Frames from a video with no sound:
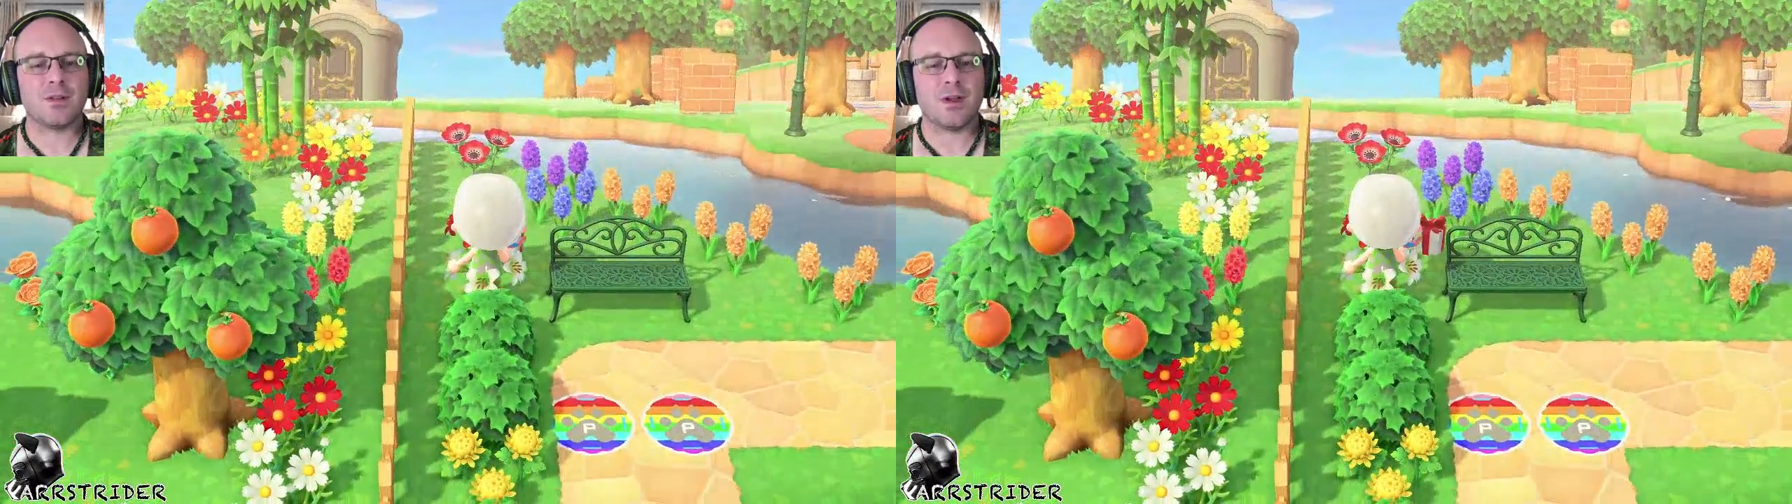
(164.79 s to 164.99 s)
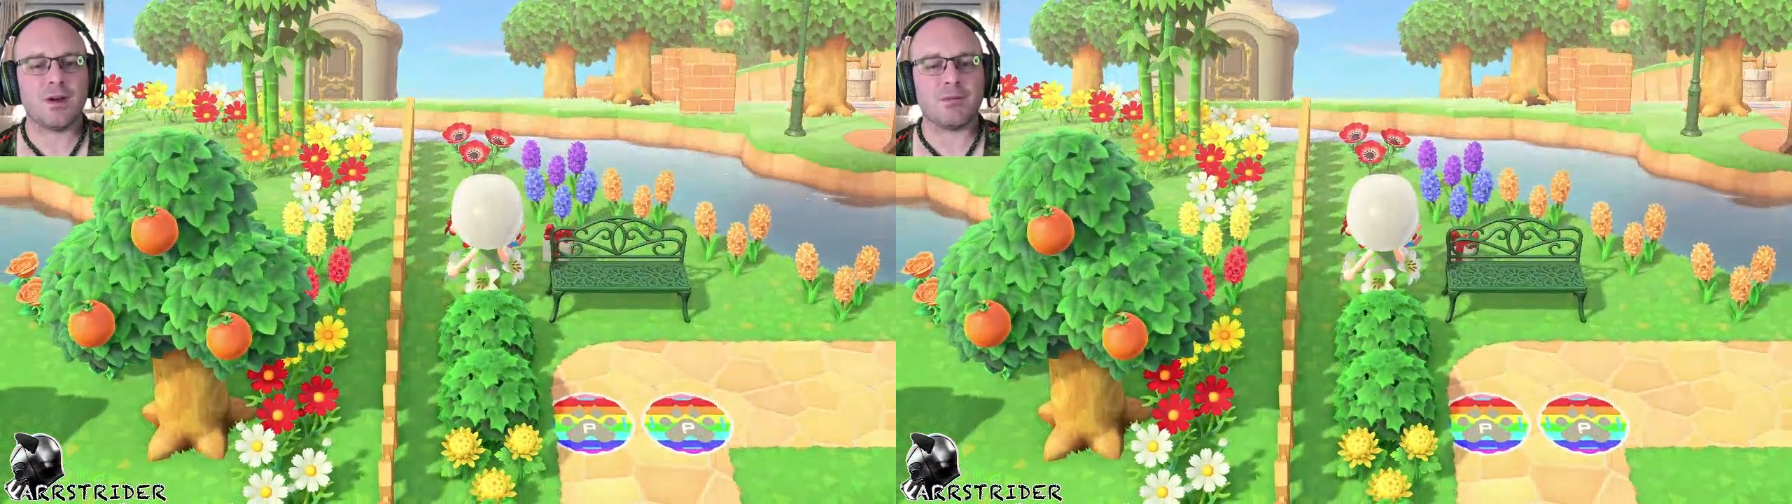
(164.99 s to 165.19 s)

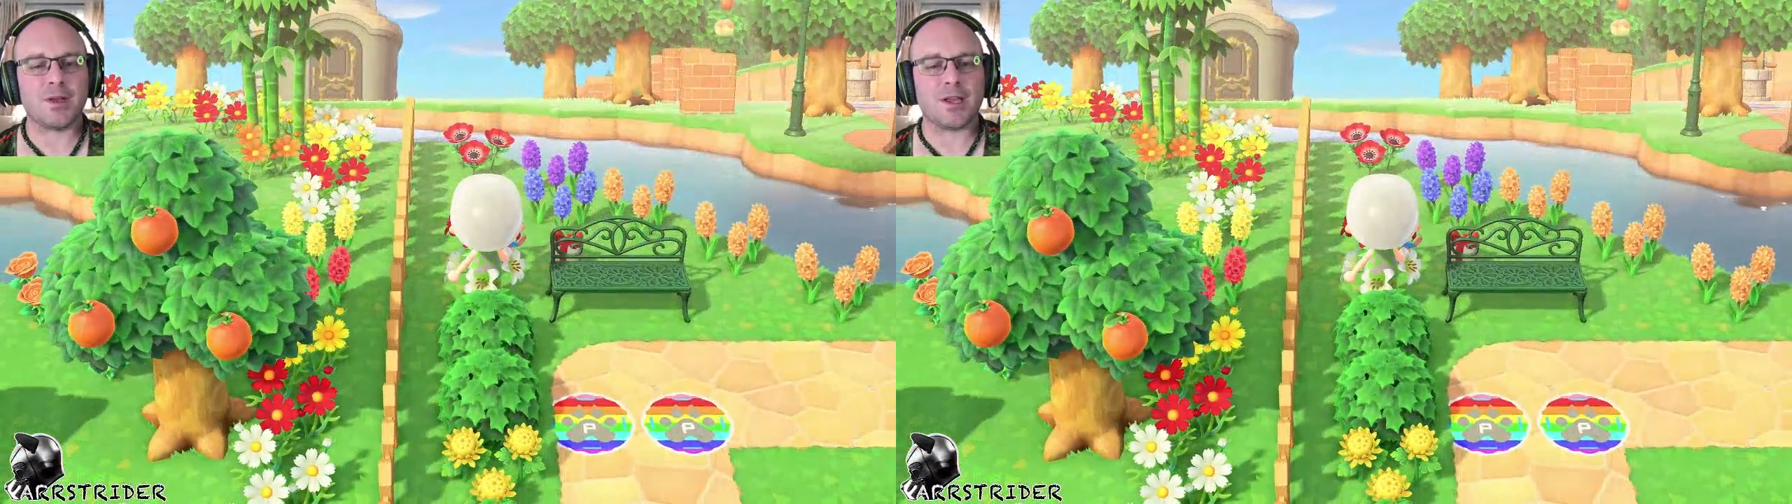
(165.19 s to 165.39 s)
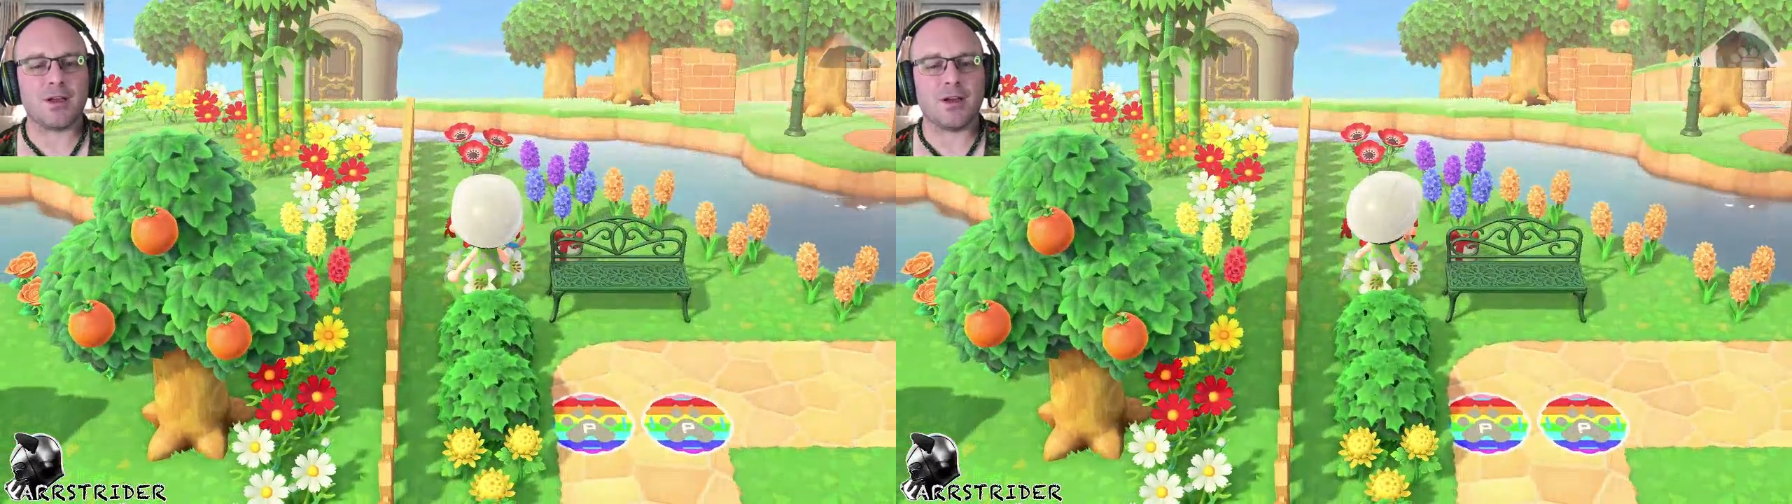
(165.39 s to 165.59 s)
There
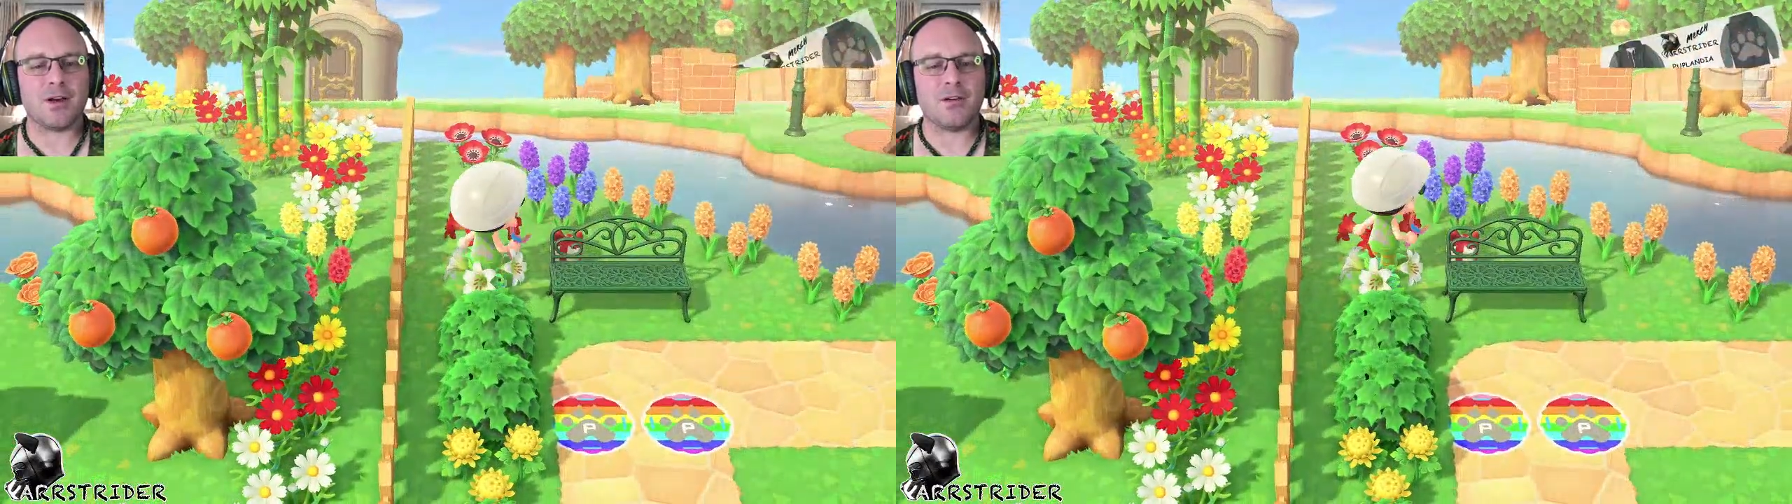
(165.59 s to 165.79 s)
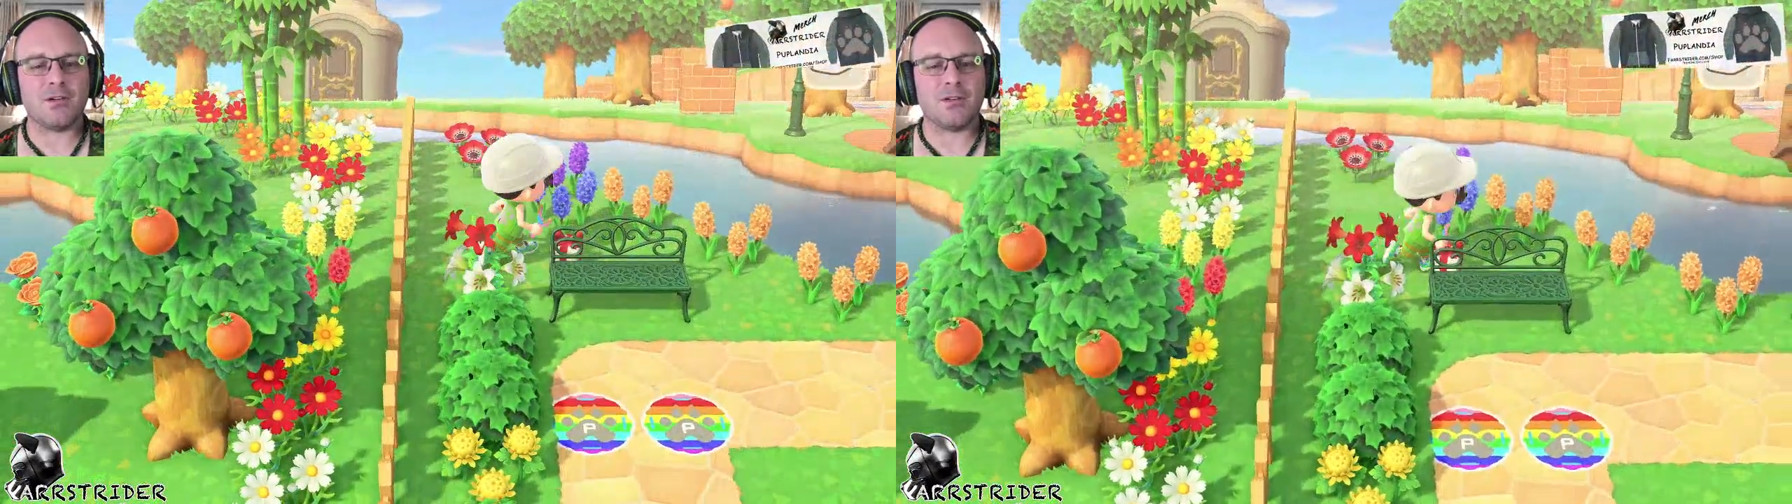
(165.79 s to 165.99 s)
we
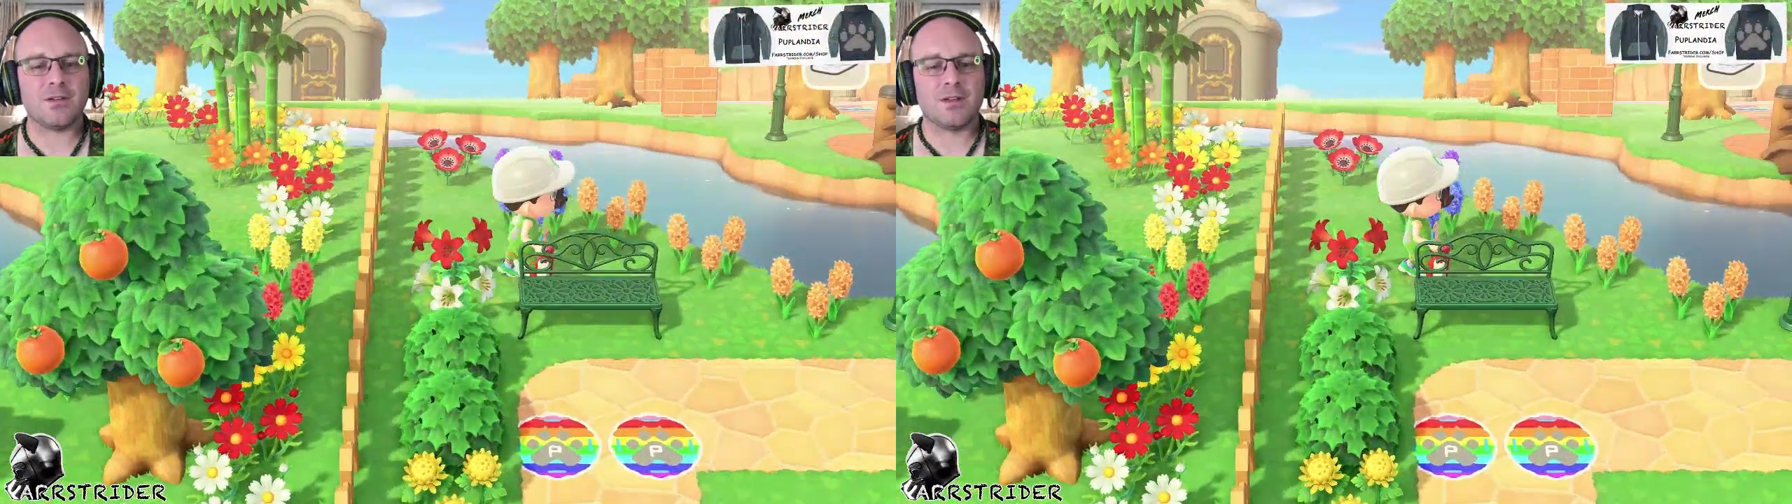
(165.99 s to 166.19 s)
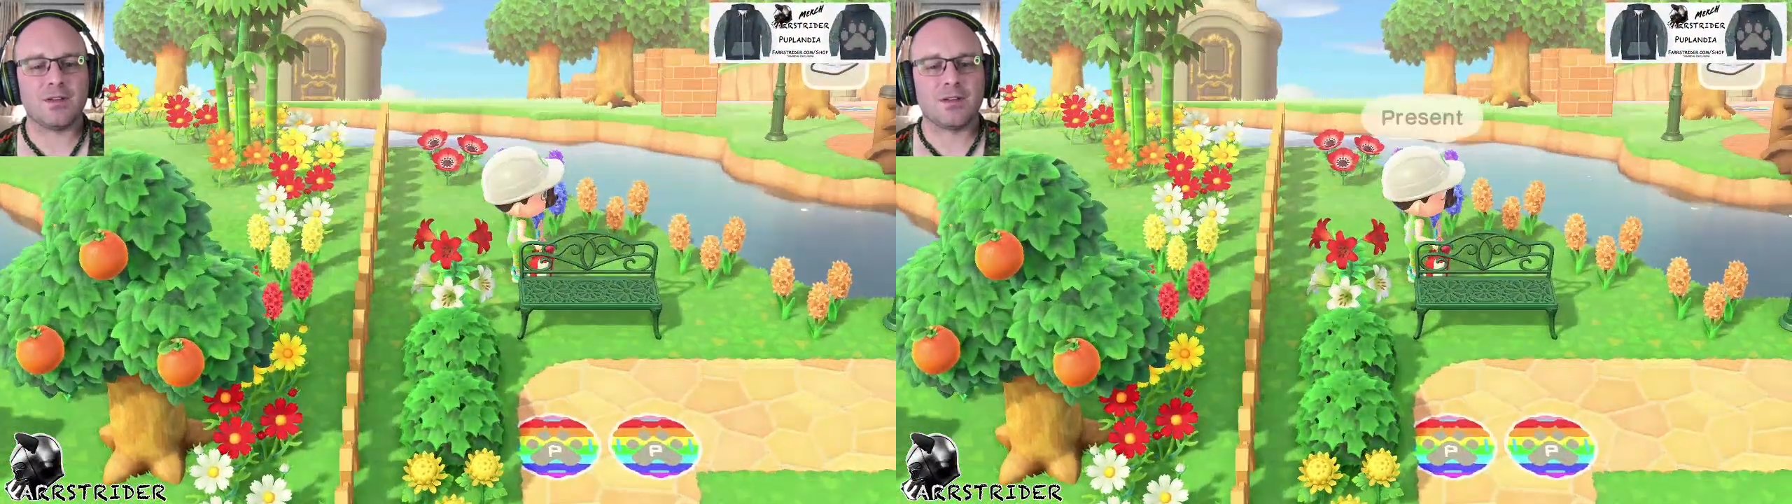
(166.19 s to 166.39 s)
go.
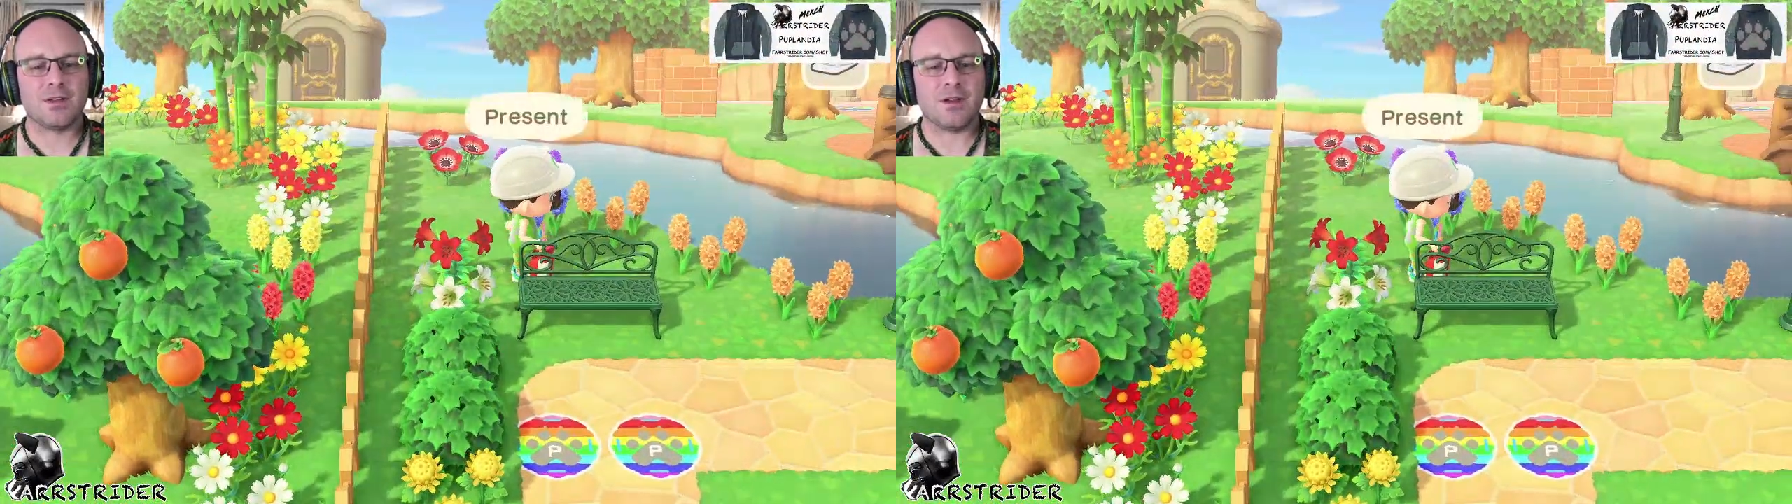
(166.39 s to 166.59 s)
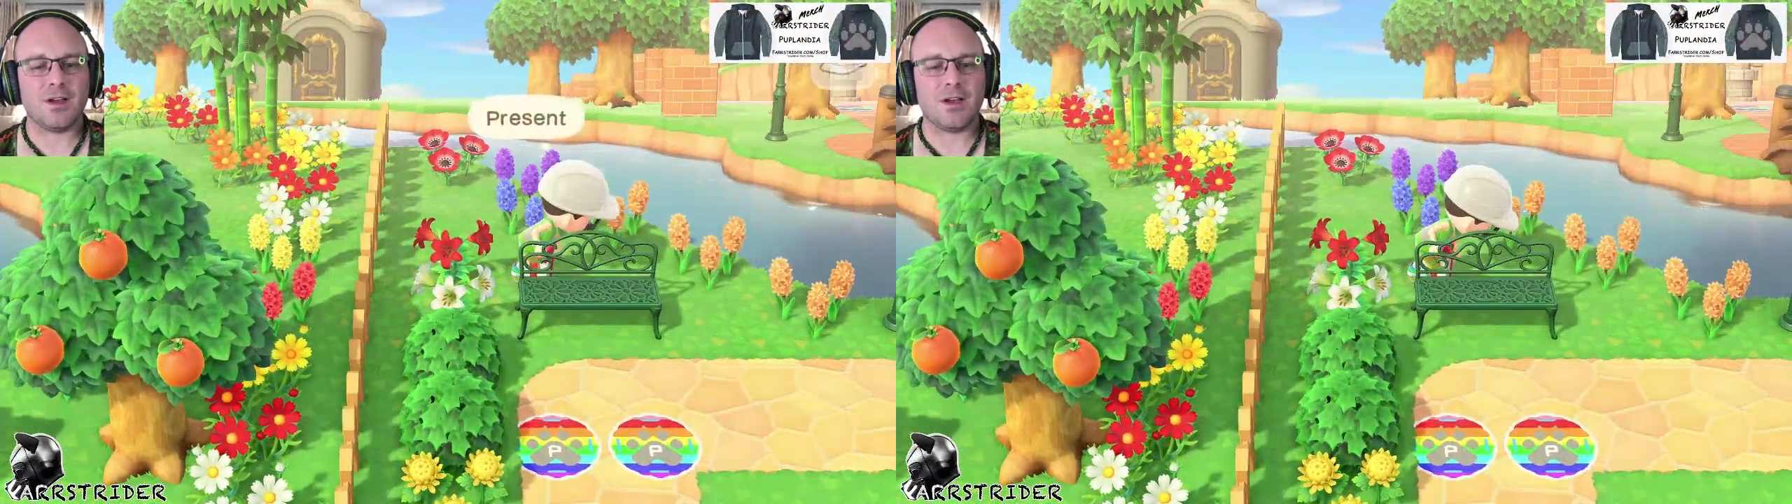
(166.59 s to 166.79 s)

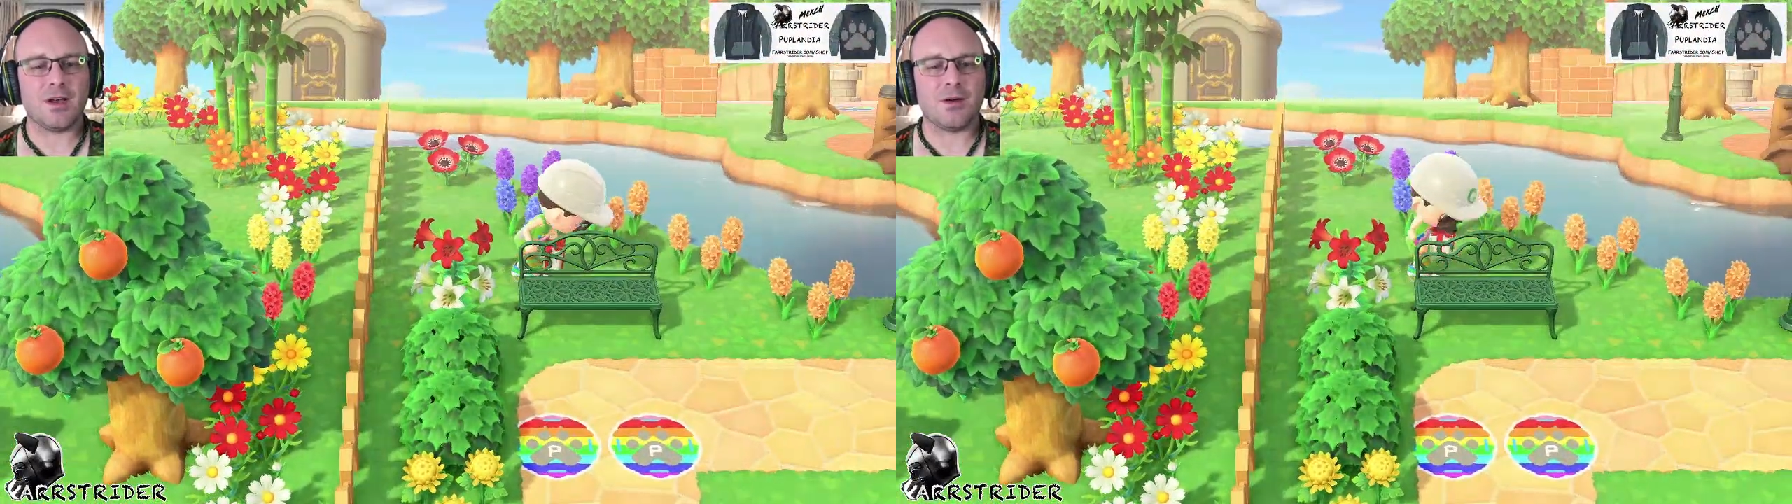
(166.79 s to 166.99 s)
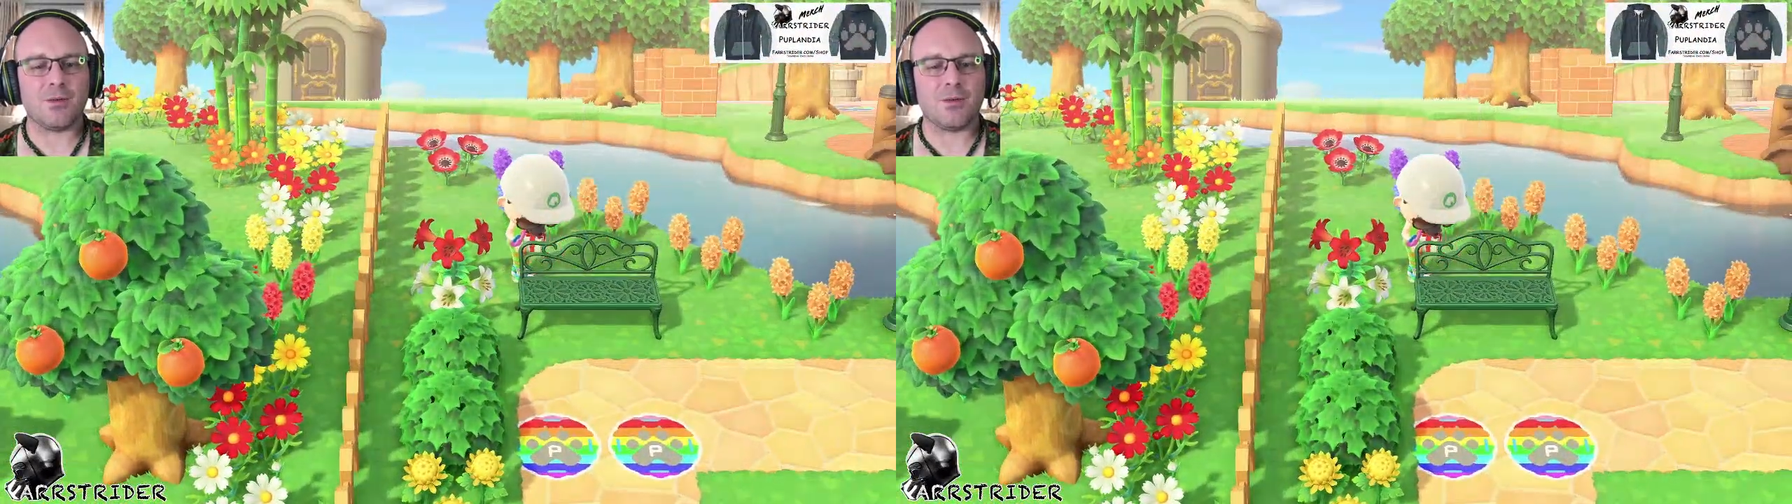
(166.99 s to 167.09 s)
Ah,